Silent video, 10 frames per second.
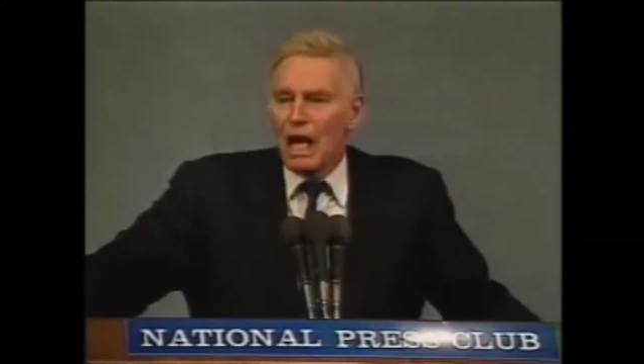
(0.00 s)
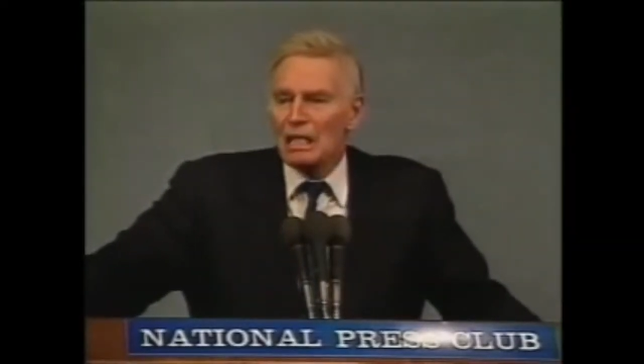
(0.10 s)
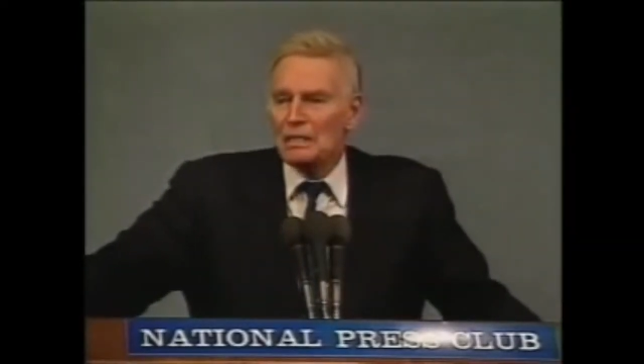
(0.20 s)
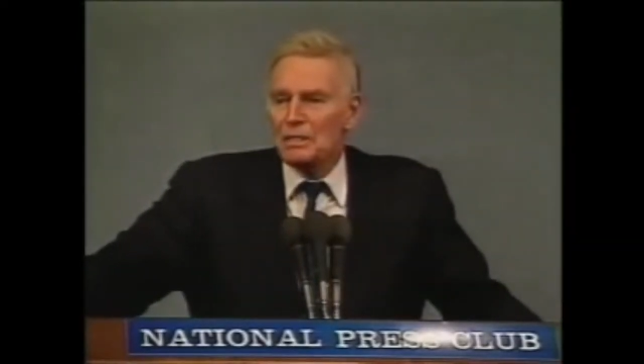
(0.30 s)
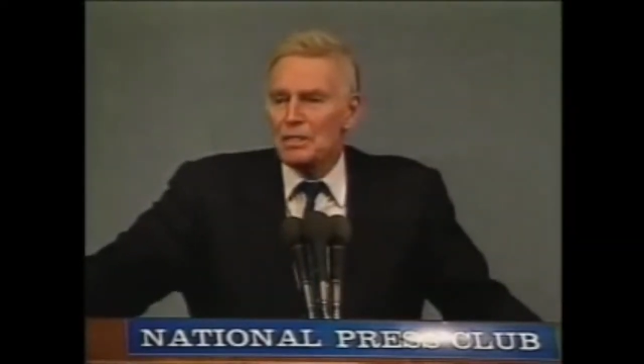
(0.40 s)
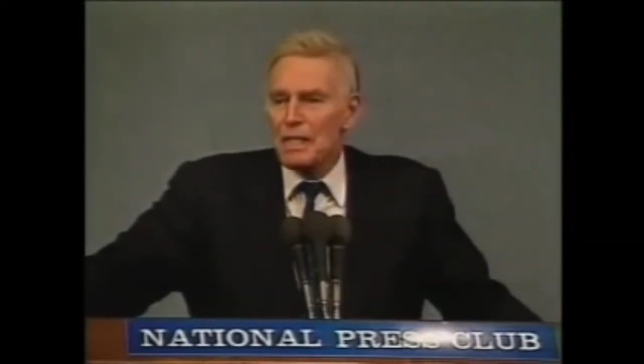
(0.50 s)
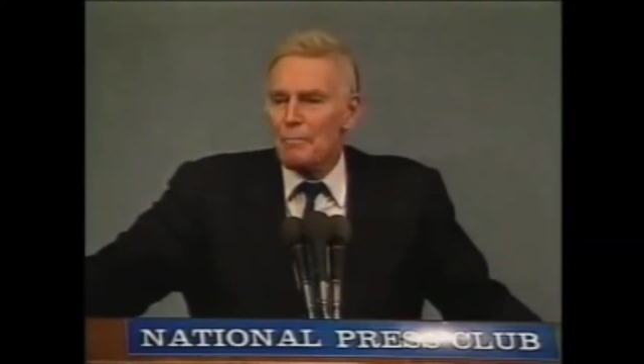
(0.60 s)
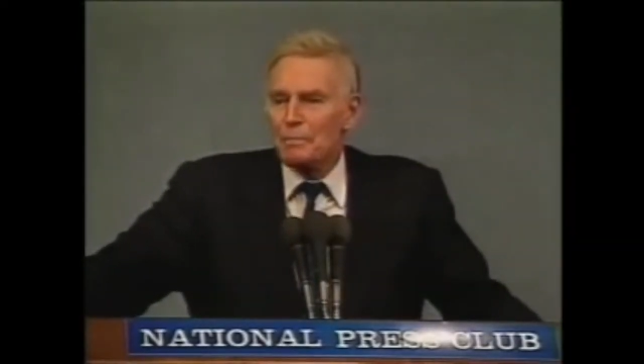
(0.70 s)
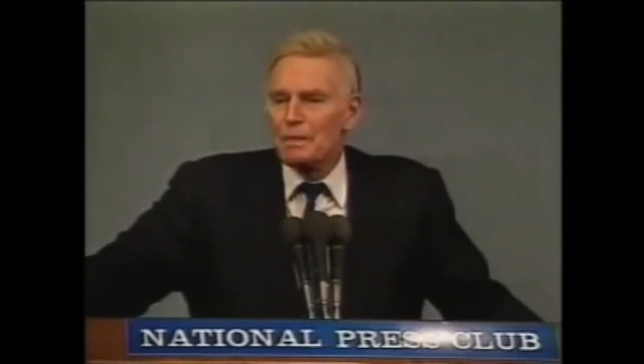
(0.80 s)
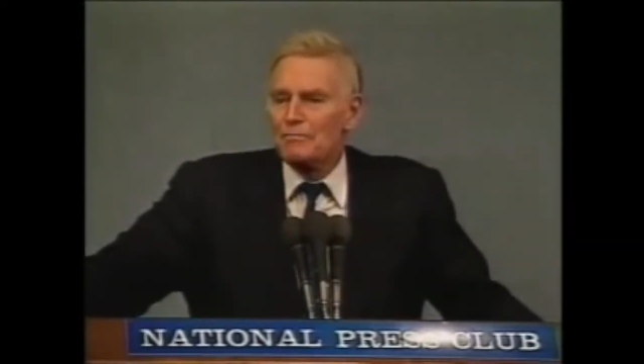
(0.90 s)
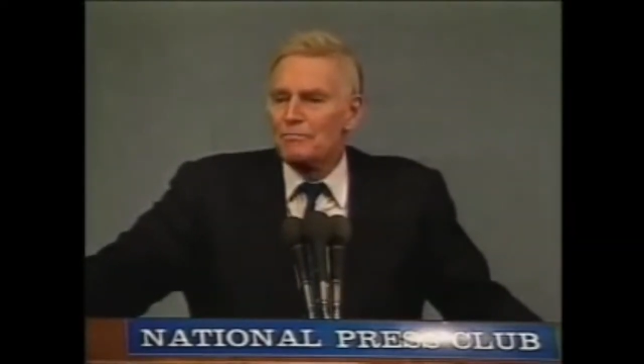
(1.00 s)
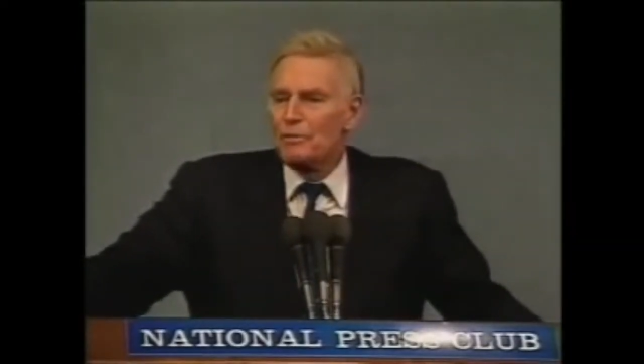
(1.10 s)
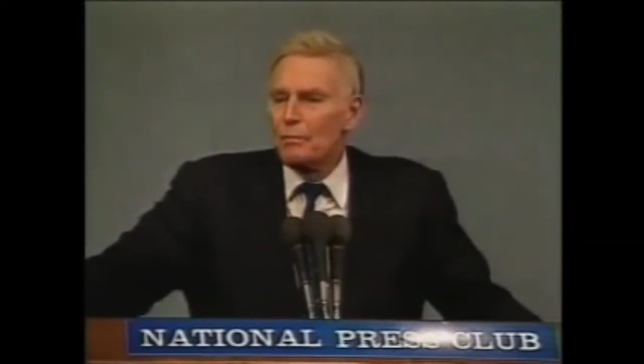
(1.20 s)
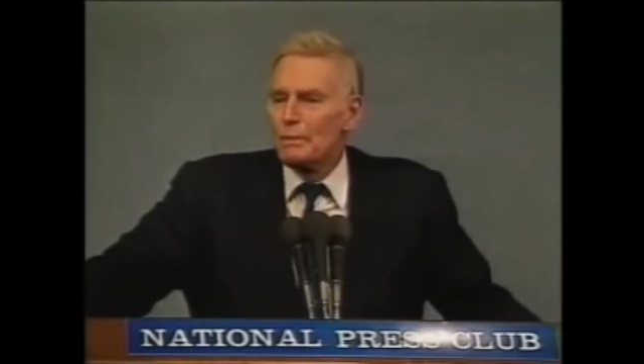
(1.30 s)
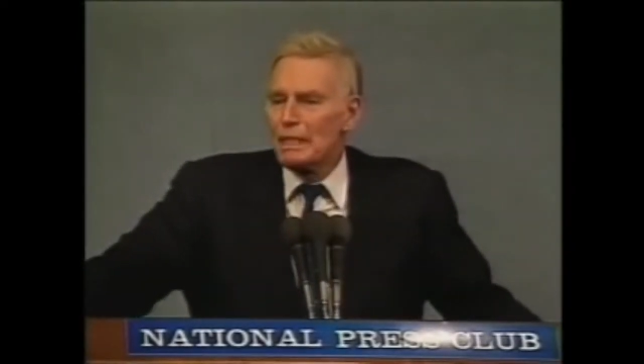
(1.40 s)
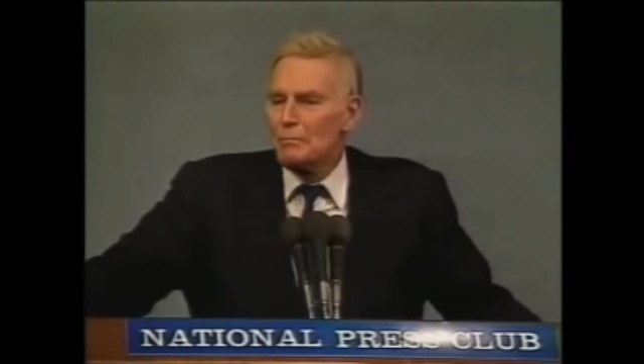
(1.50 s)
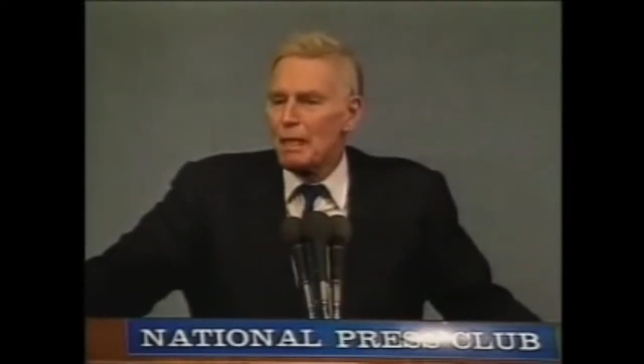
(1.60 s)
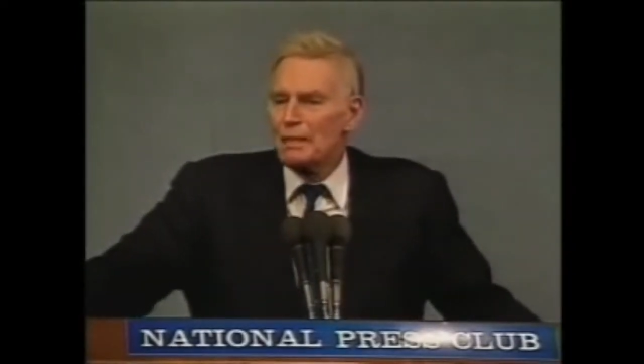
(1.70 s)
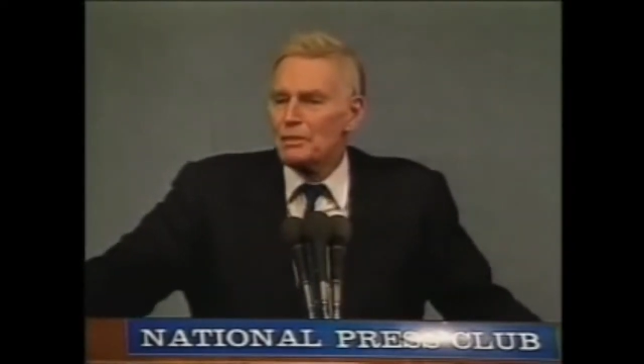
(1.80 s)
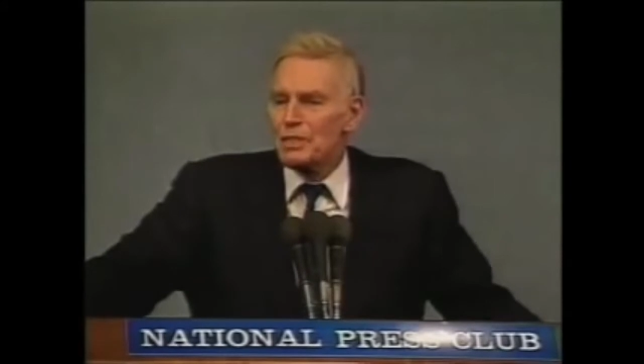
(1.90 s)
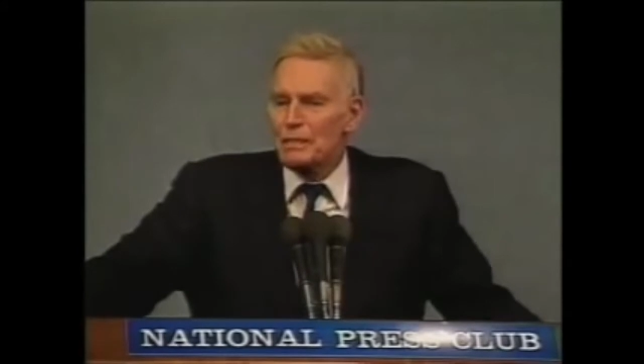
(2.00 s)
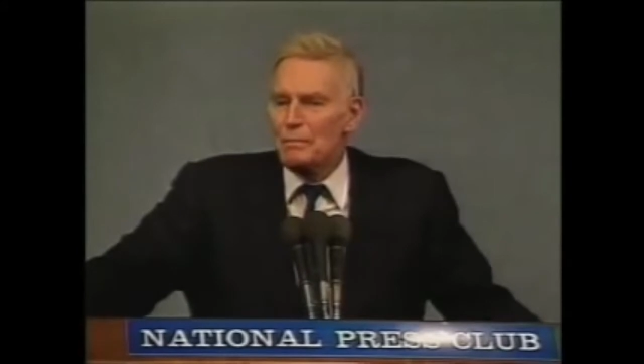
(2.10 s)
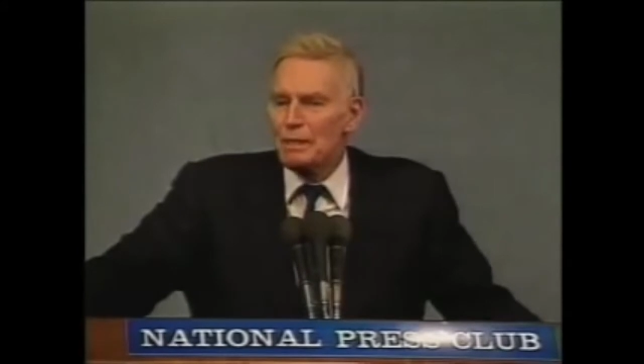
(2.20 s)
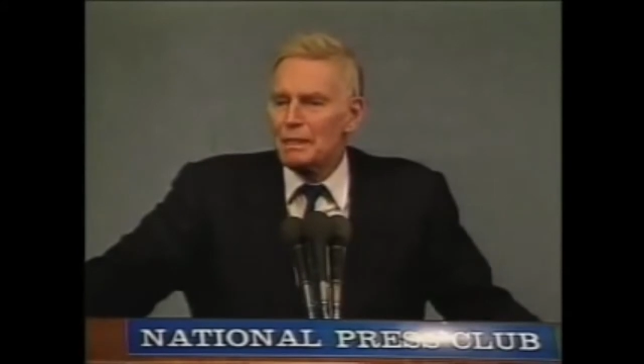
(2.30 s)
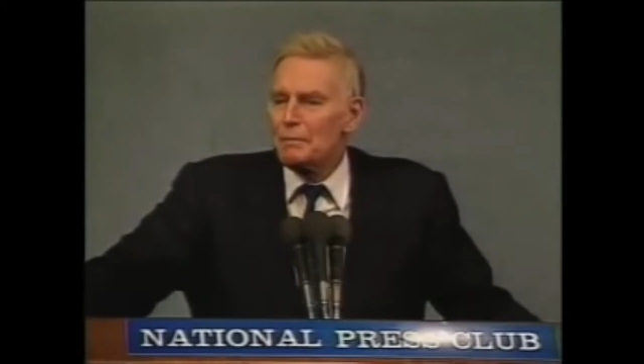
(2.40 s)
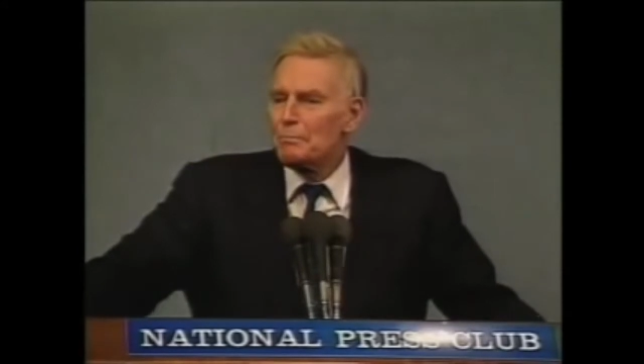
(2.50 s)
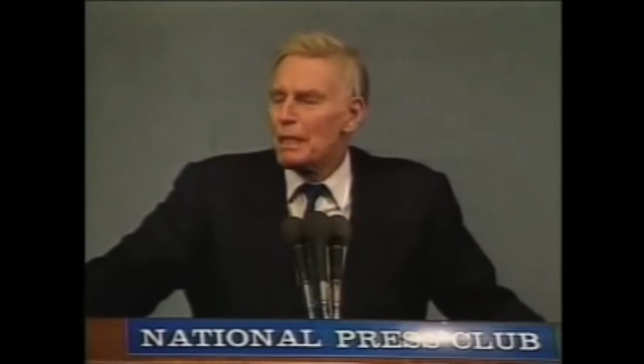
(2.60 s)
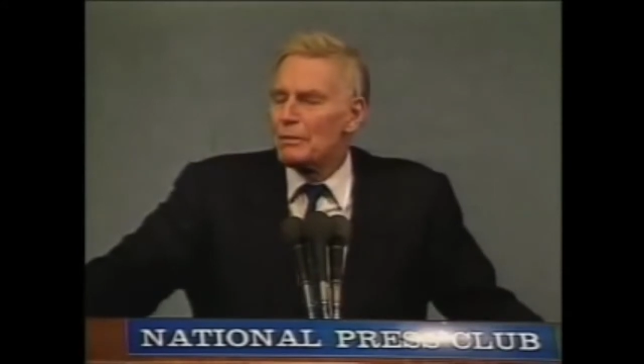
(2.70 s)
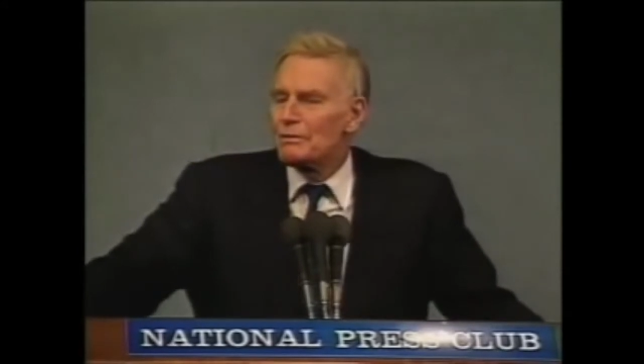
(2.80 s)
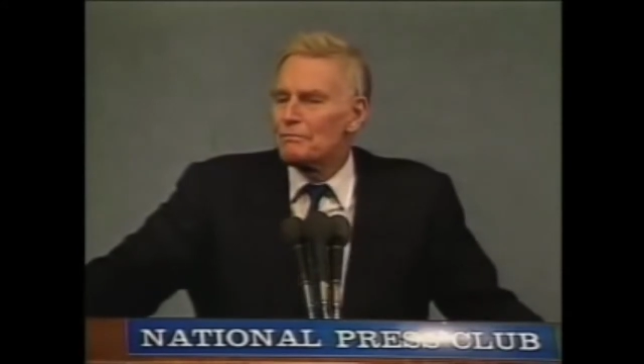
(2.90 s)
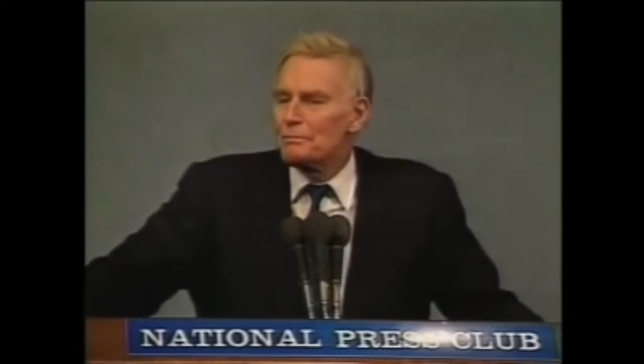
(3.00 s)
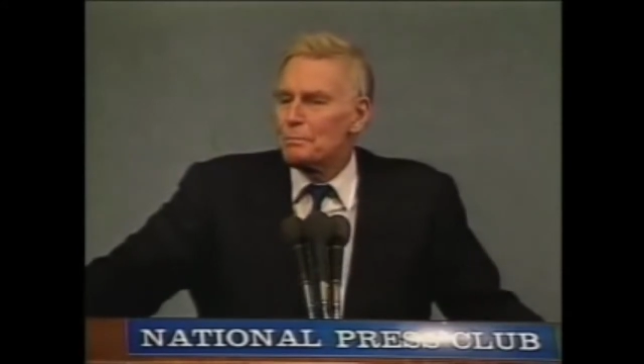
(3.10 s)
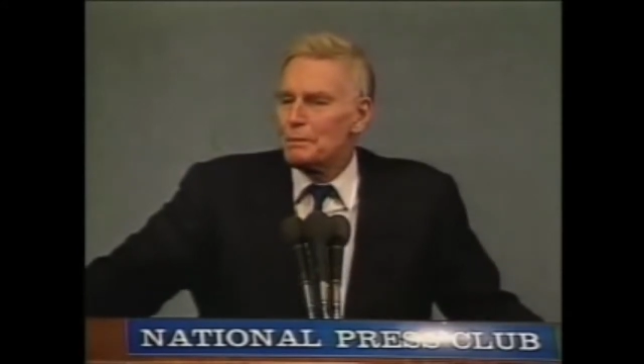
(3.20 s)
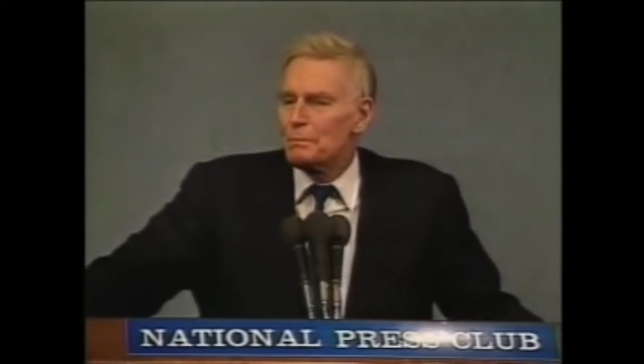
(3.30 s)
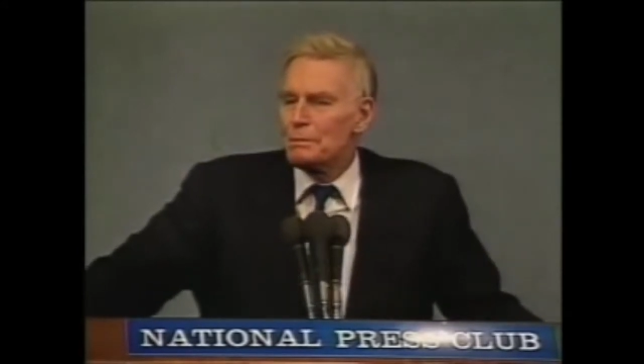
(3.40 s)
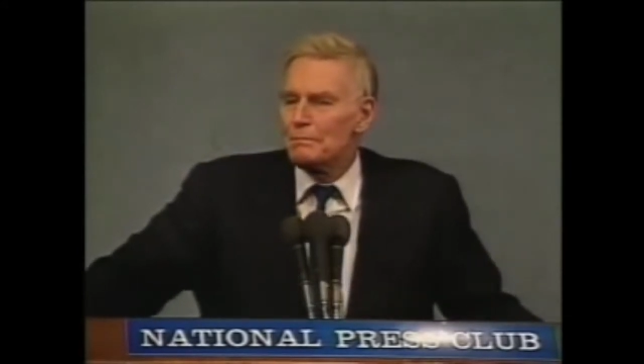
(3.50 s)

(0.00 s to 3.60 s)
given to us from our founding fathers